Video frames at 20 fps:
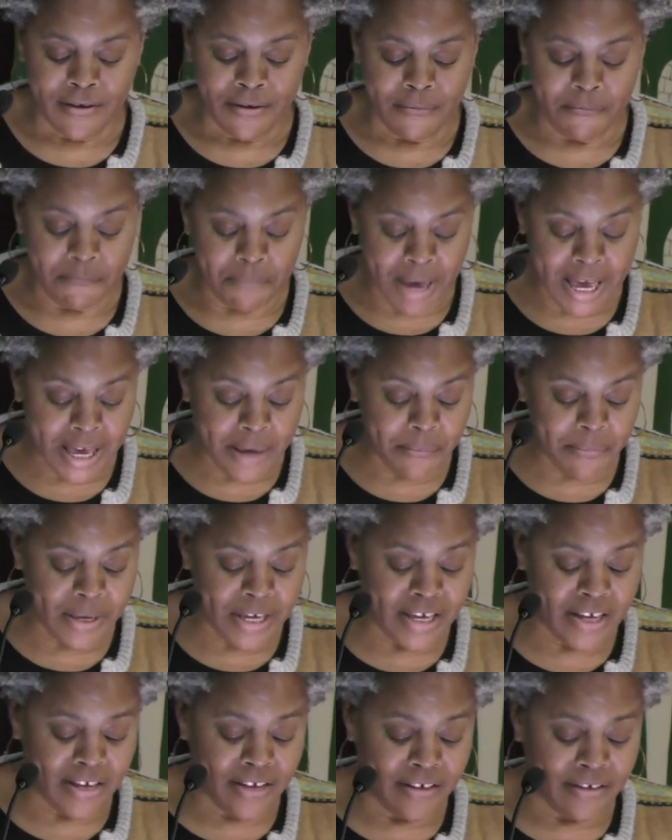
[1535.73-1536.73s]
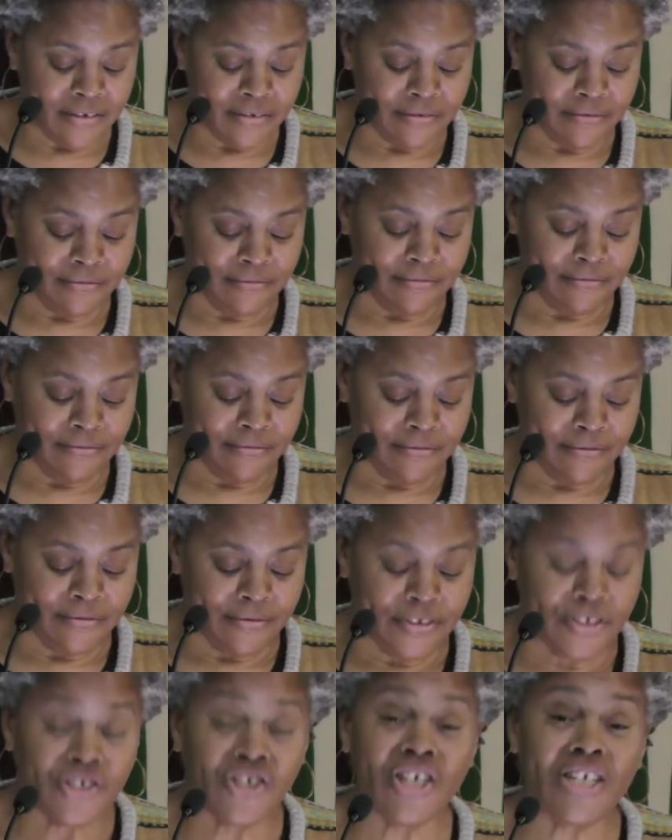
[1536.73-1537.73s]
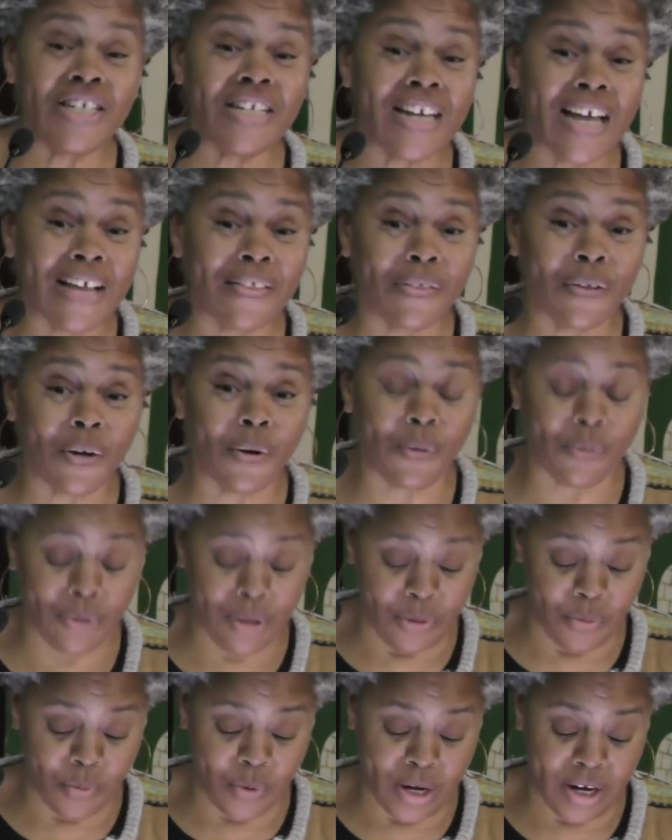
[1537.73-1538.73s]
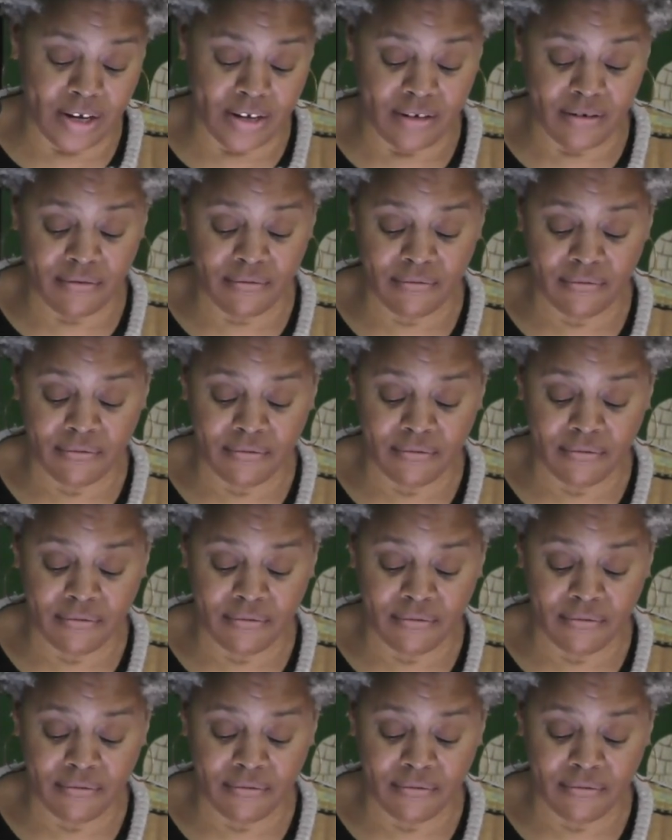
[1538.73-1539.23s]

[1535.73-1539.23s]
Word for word: Maybe she's not the only one